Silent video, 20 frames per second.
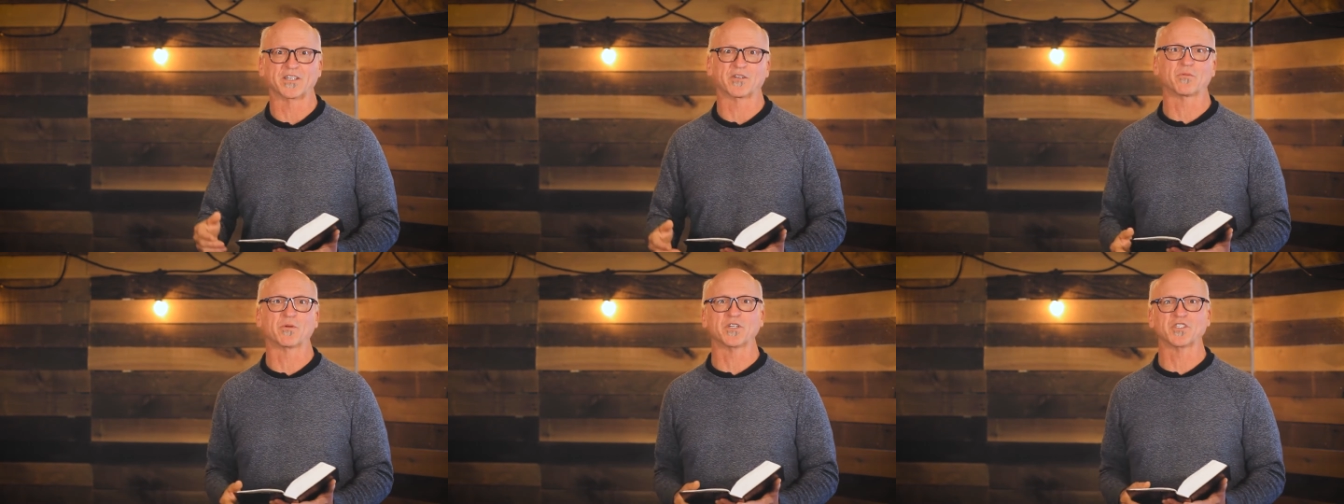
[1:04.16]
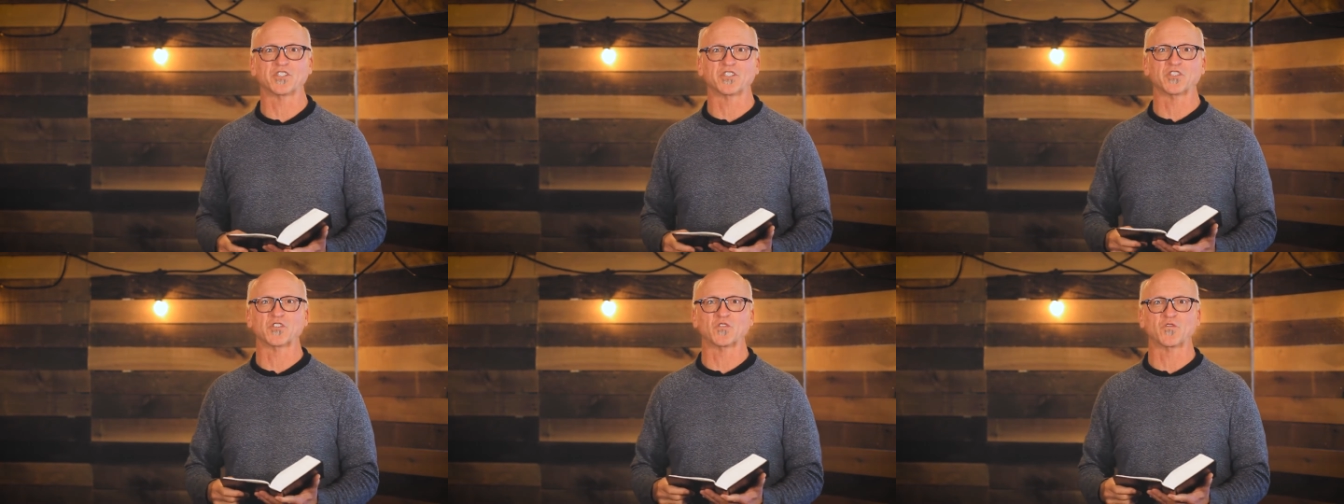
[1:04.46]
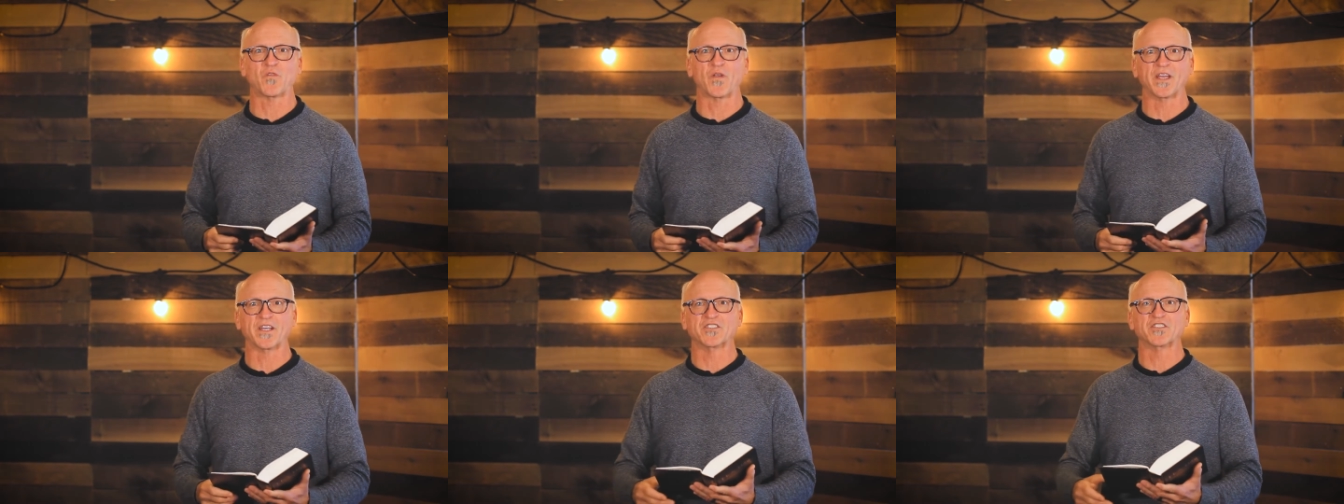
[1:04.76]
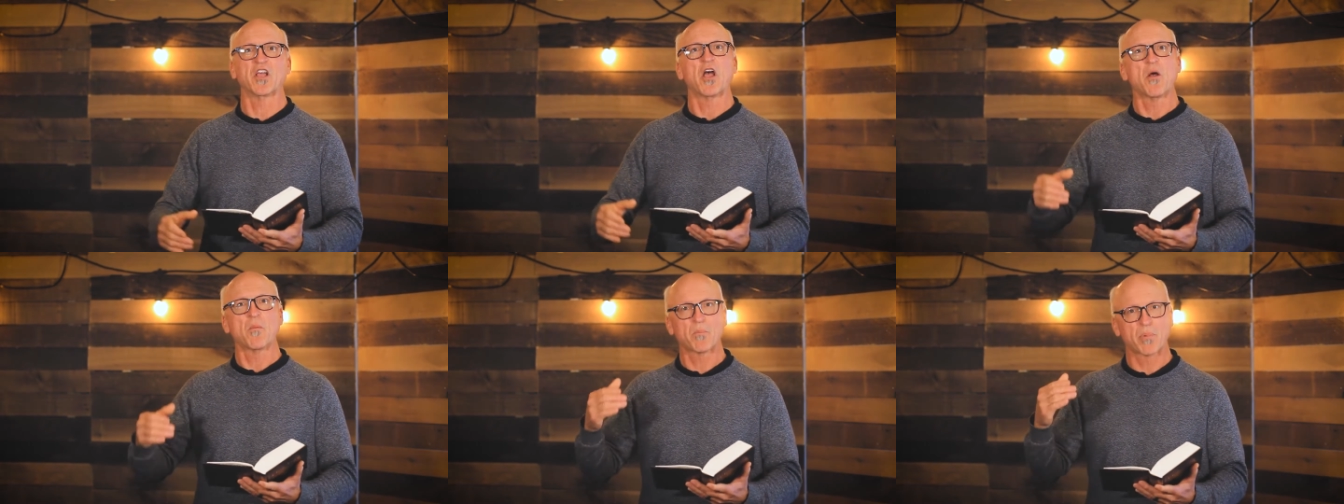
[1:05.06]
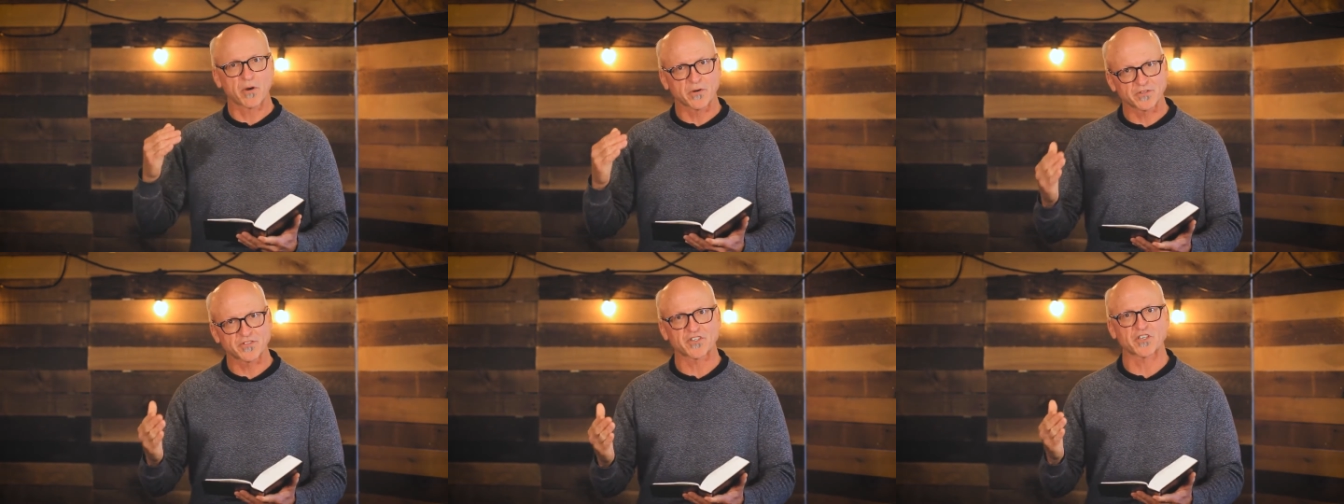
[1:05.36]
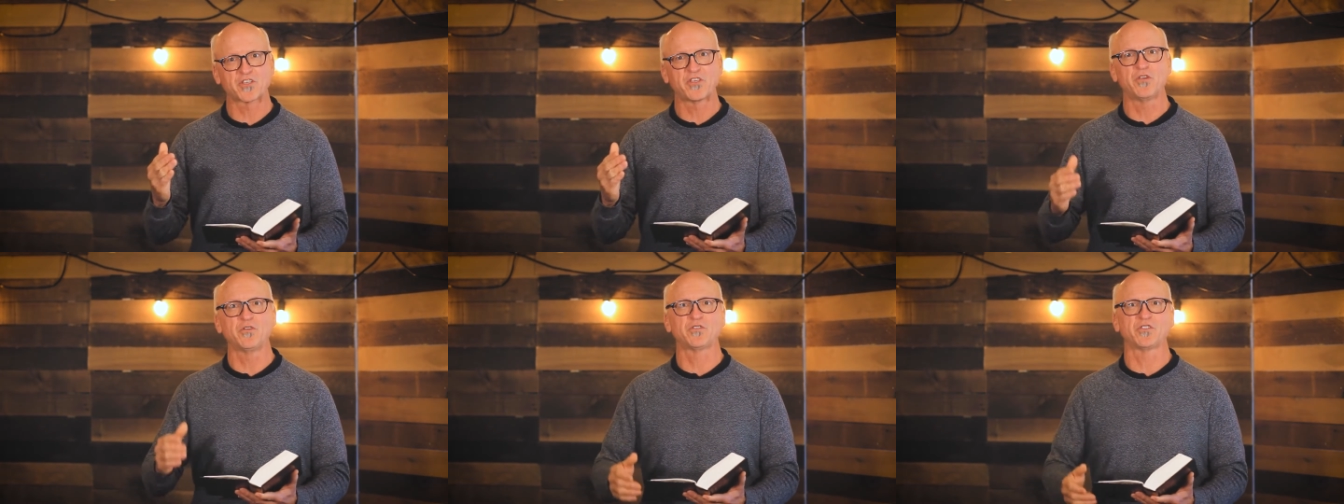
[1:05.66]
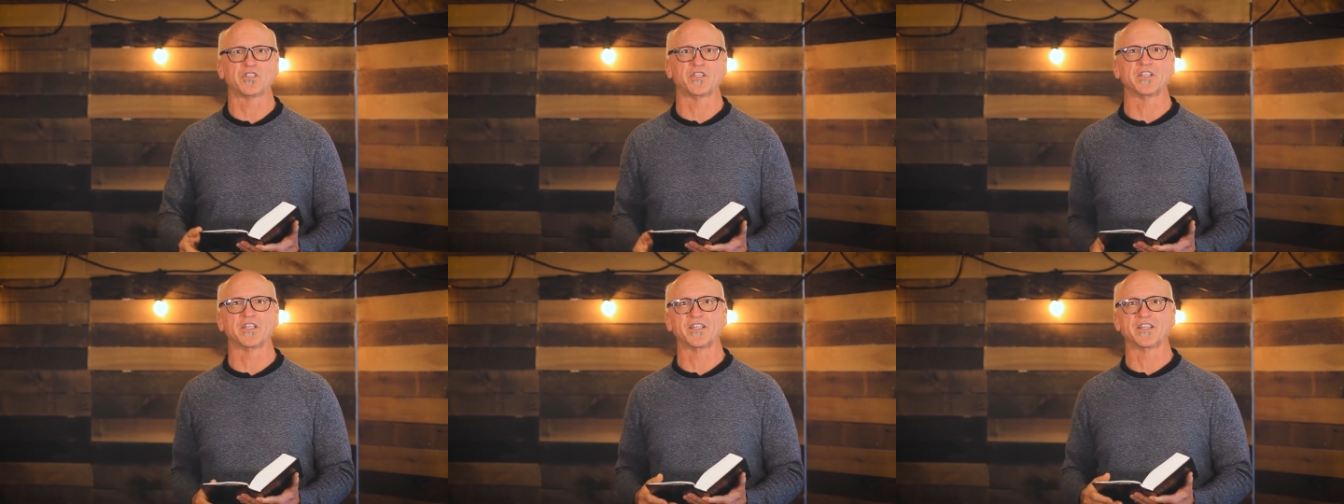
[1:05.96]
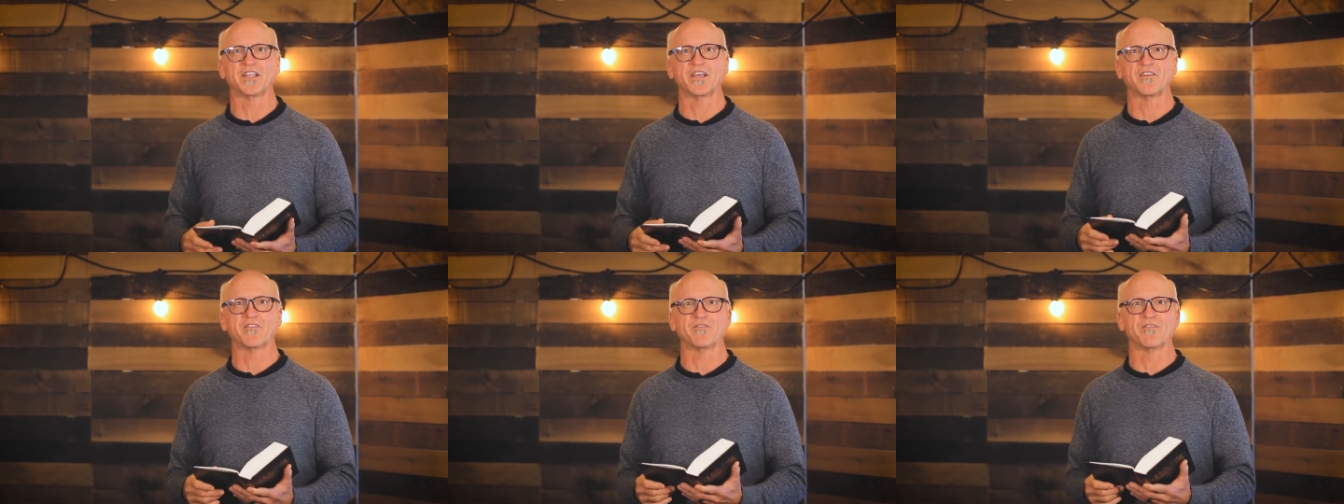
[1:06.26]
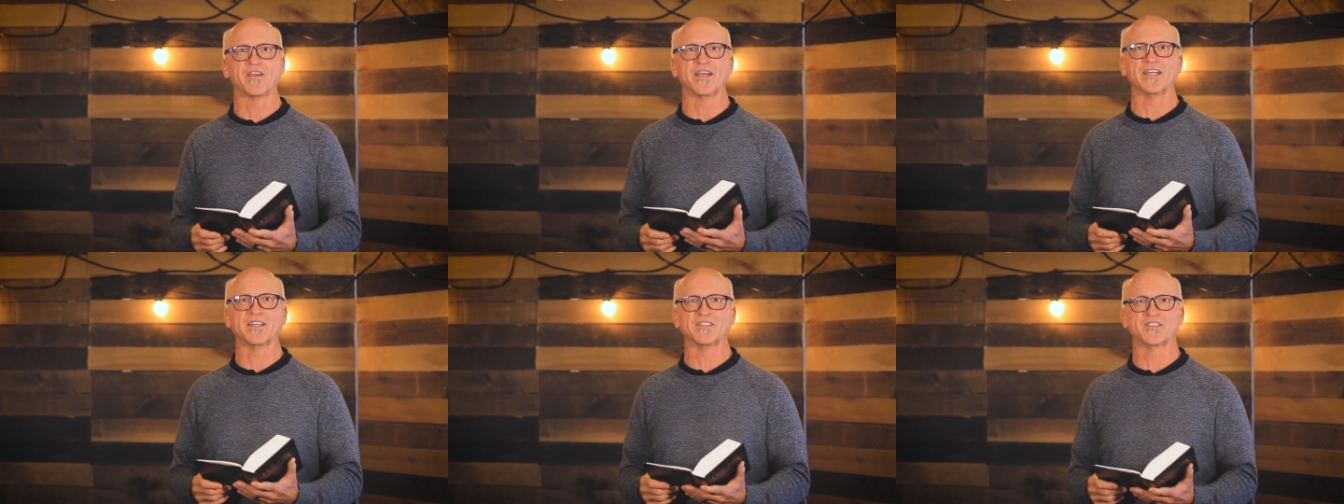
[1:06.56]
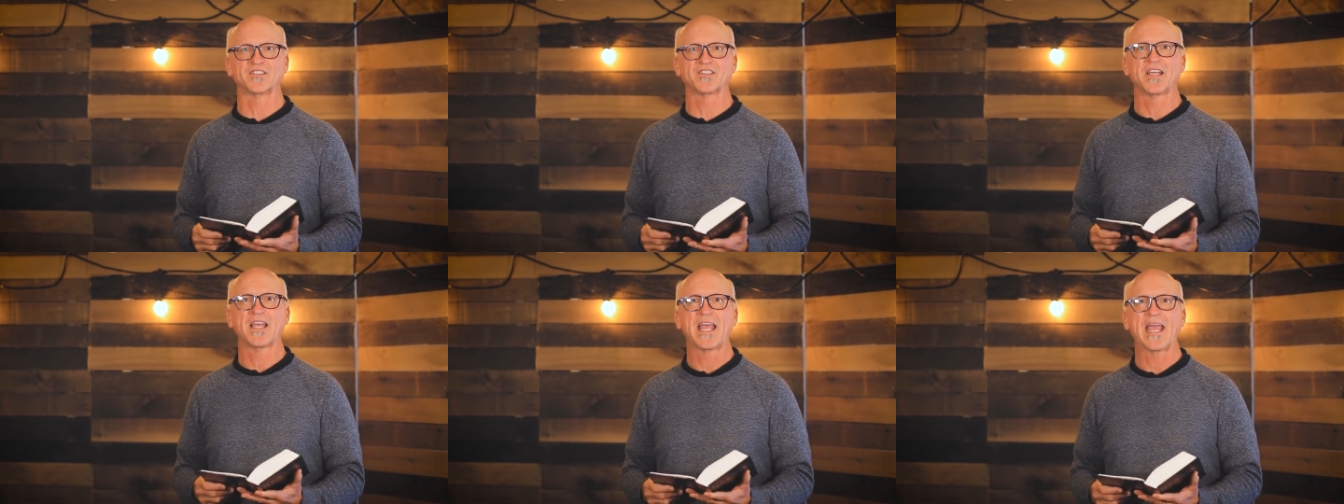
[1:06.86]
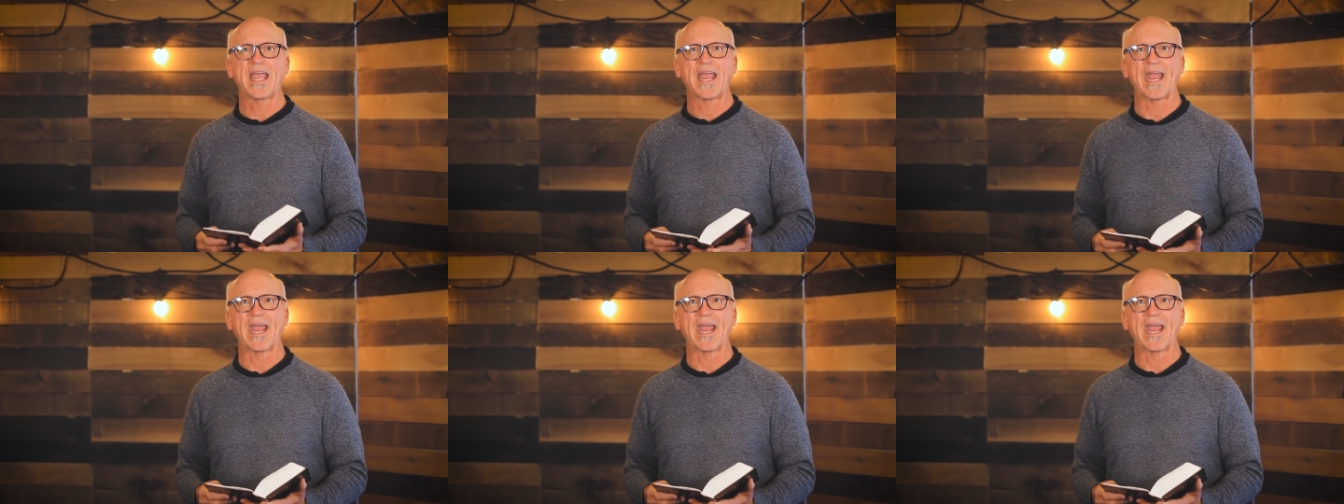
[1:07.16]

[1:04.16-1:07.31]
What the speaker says: that Christians face, persecution that they face,